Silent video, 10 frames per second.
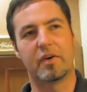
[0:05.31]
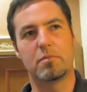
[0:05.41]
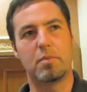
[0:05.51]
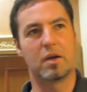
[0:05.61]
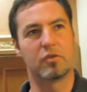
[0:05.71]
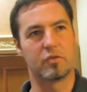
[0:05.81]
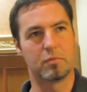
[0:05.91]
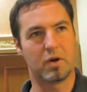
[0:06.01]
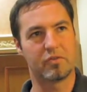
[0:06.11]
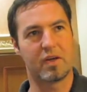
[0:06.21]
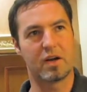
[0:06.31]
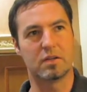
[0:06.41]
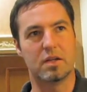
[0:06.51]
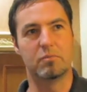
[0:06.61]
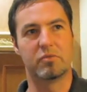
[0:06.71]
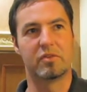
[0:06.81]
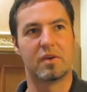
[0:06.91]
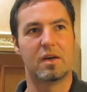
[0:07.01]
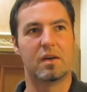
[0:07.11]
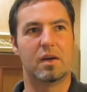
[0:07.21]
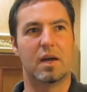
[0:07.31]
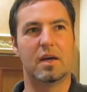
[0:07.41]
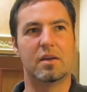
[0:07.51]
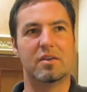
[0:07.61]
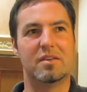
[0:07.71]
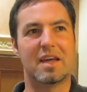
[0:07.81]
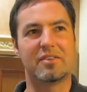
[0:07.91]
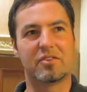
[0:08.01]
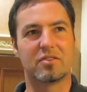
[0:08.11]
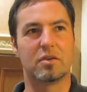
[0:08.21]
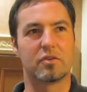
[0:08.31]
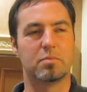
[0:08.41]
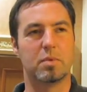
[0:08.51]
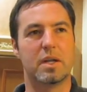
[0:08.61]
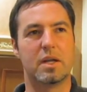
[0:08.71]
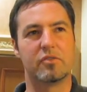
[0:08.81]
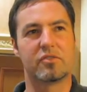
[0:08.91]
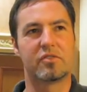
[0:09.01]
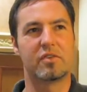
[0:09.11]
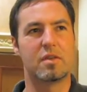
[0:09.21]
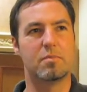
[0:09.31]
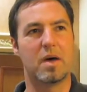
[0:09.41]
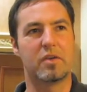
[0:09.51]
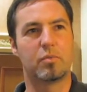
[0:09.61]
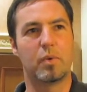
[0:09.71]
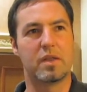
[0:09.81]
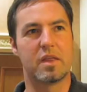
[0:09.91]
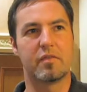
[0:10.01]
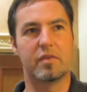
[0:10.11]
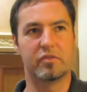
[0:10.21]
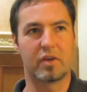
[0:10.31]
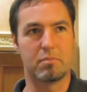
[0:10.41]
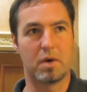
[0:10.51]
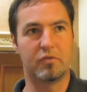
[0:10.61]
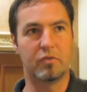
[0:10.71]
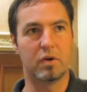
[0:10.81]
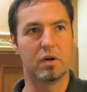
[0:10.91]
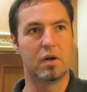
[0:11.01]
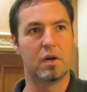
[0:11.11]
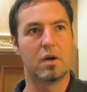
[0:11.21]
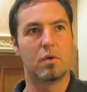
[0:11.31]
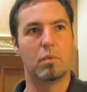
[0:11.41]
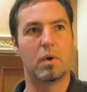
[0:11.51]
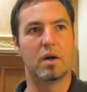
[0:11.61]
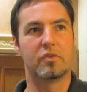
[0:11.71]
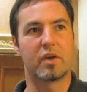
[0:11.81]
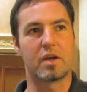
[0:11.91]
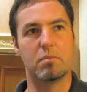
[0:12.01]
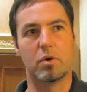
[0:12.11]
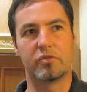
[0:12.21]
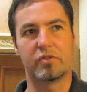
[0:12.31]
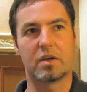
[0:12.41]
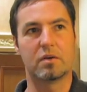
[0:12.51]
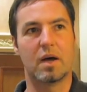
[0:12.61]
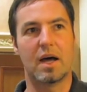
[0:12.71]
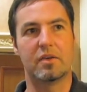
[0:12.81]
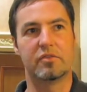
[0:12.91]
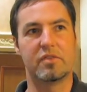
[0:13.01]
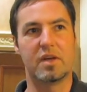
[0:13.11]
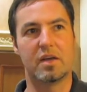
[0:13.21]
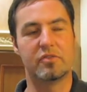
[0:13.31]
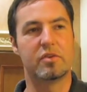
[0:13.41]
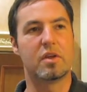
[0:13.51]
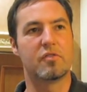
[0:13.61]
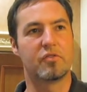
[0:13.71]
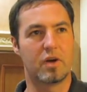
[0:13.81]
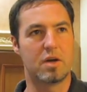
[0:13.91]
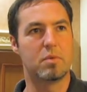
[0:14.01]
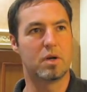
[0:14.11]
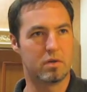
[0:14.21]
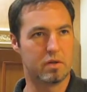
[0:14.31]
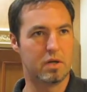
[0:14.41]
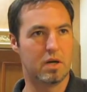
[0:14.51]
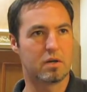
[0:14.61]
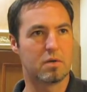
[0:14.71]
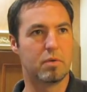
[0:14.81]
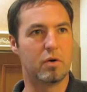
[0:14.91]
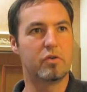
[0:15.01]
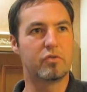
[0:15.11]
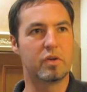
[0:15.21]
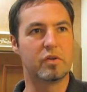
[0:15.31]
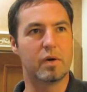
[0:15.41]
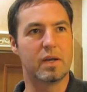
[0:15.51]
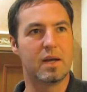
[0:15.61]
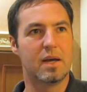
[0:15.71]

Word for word: fairing panels for prosthetic limbs. And that takes a little explaining. It's the best way to think of it is like a metaphor, where it's like a motorcycle has the engine and the frame and all the uh, componentry to it,